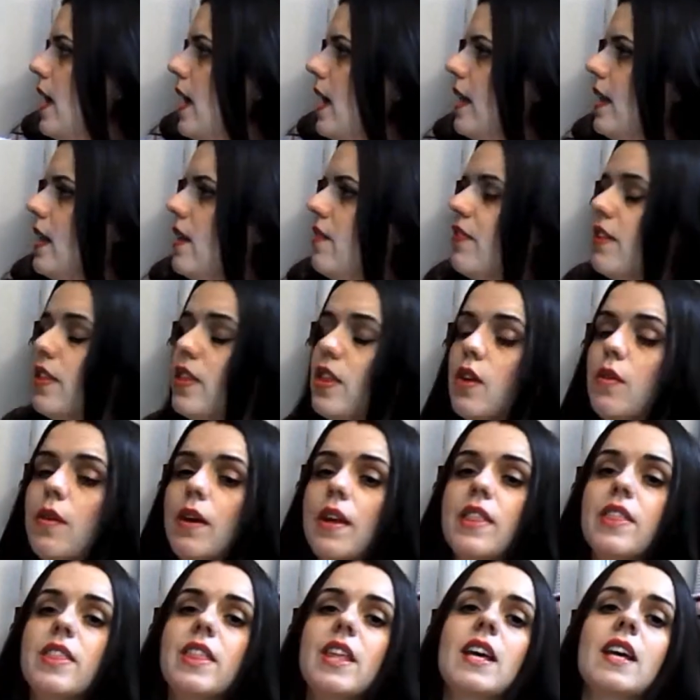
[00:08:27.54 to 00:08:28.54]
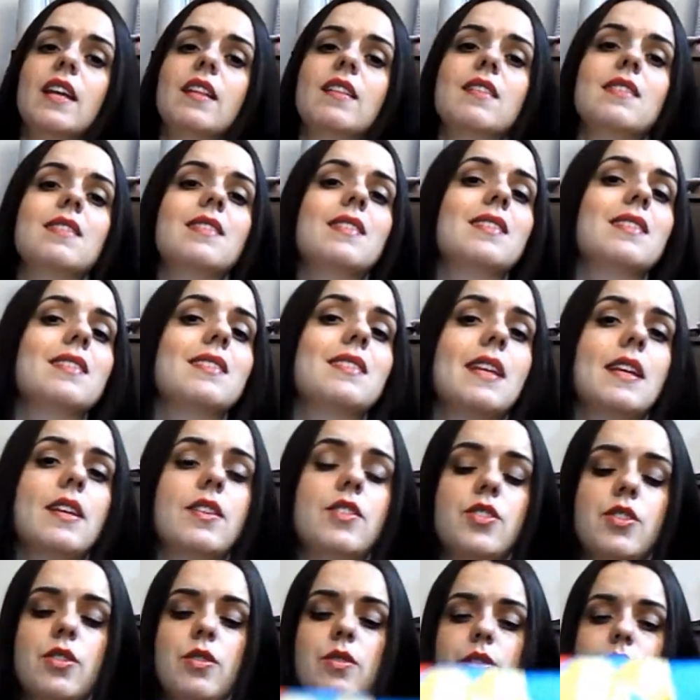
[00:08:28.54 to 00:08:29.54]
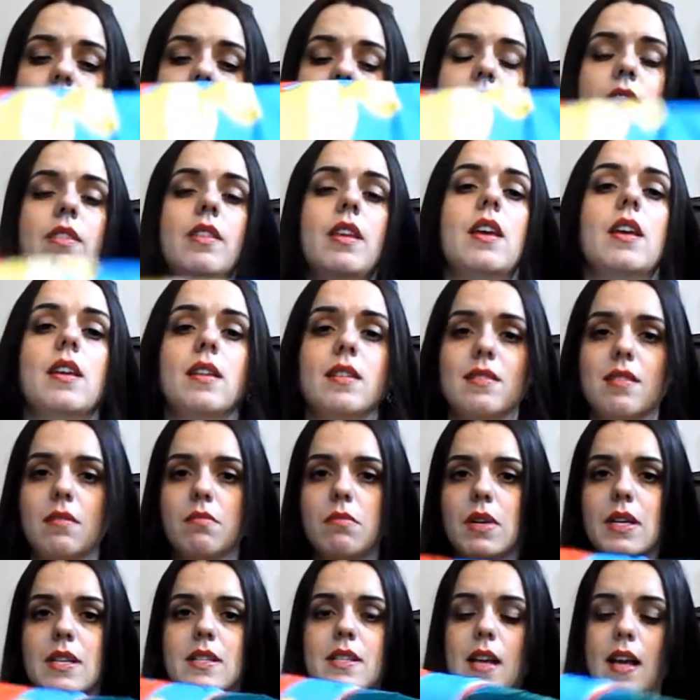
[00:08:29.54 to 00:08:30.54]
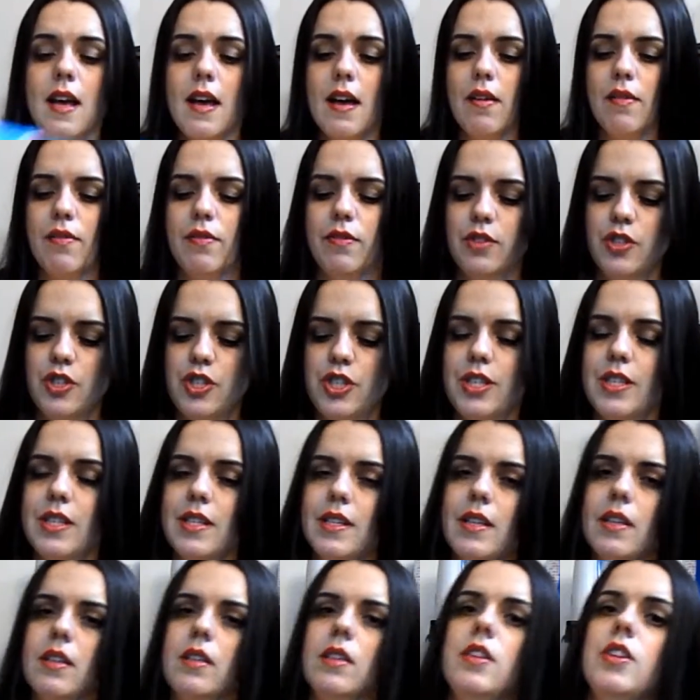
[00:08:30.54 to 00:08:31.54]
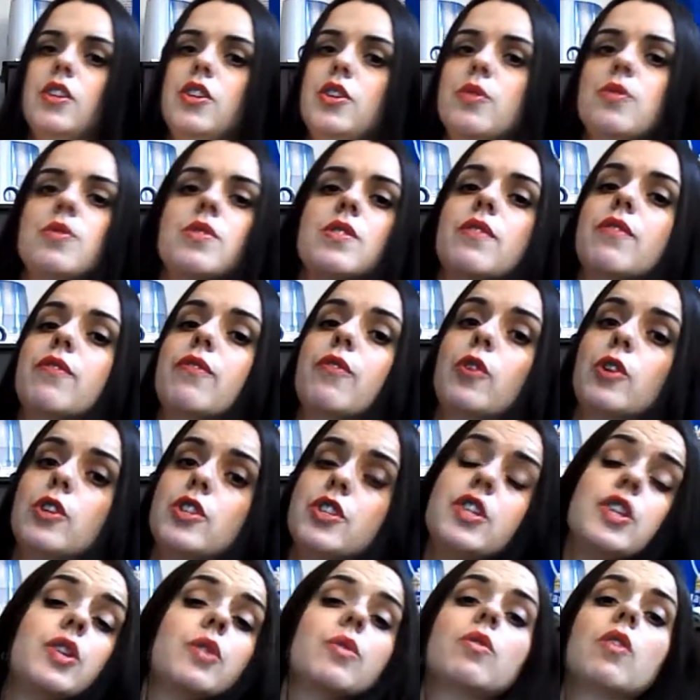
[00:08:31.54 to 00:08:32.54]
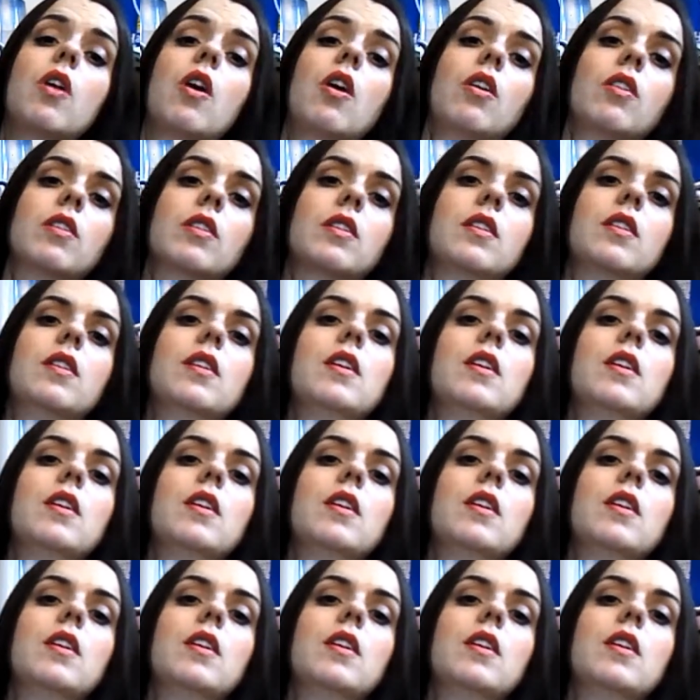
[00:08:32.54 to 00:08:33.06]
And even though I think this is essential and I think it's a must-have, she didn't use it for too long.